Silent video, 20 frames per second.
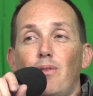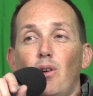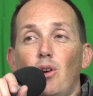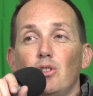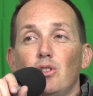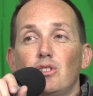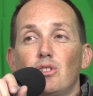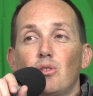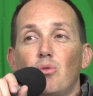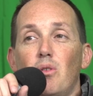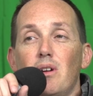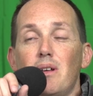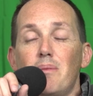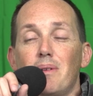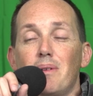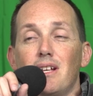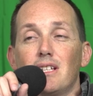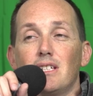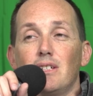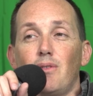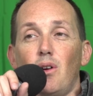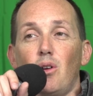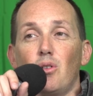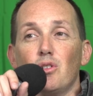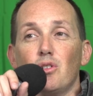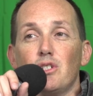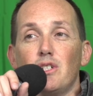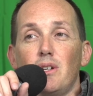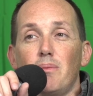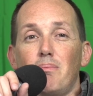the first 20 minutes of
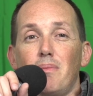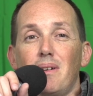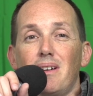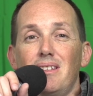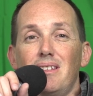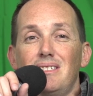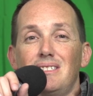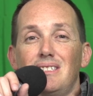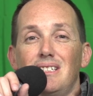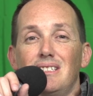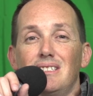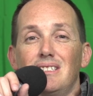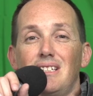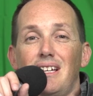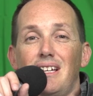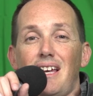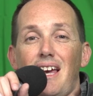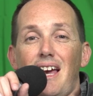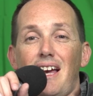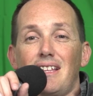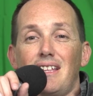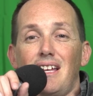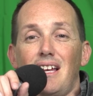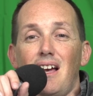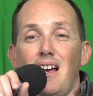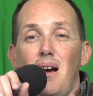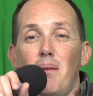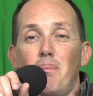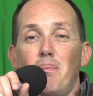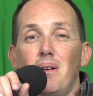ownership, I'm like, this thing's like
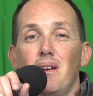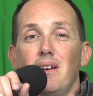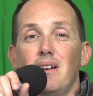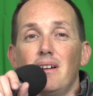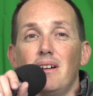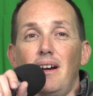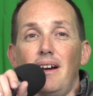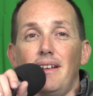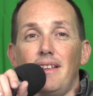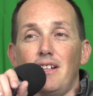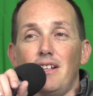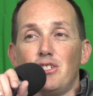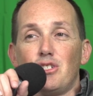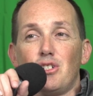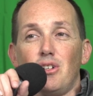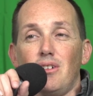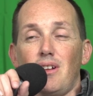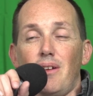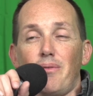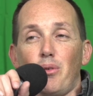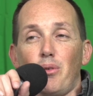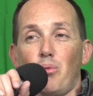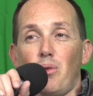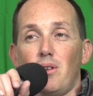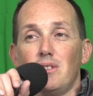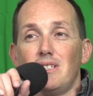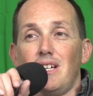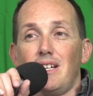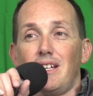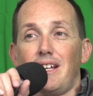acting up. And then sure enough, it
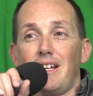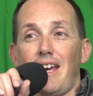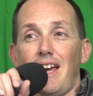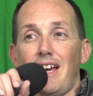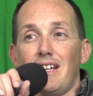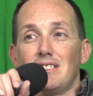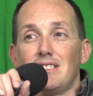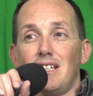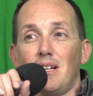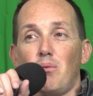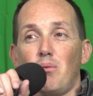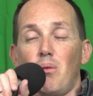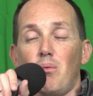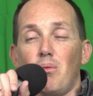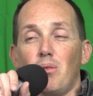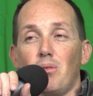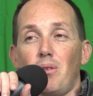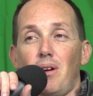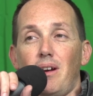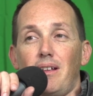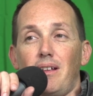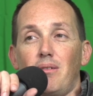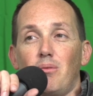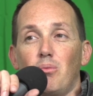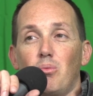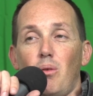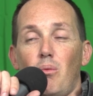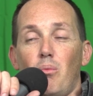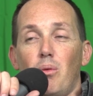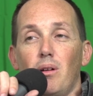runs out of gas. Like when
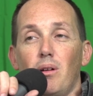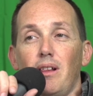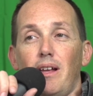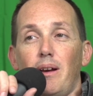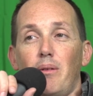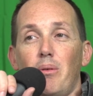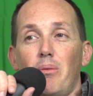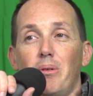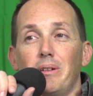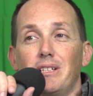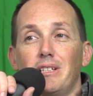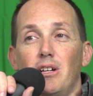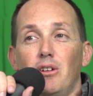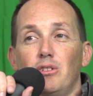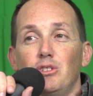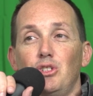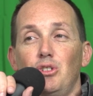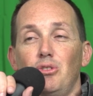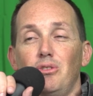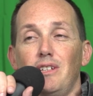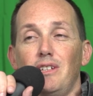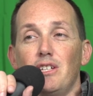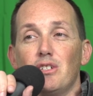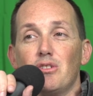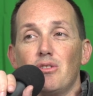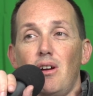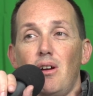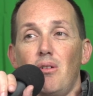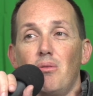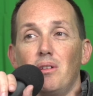we went to go shoot an
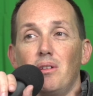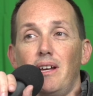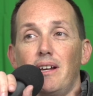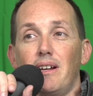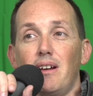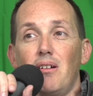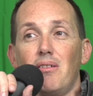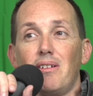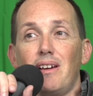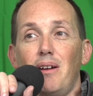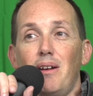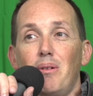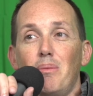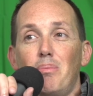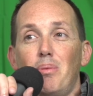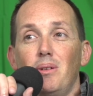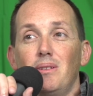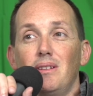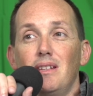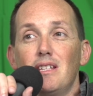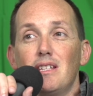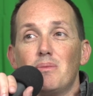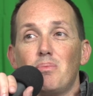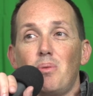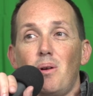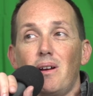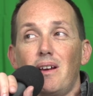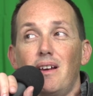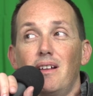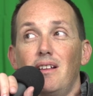intro, and we're like, okay, we pulled into
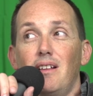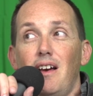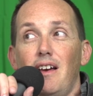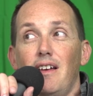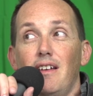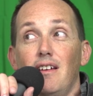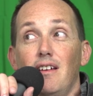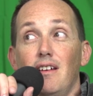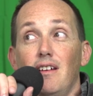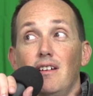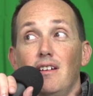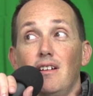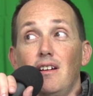this parking lot.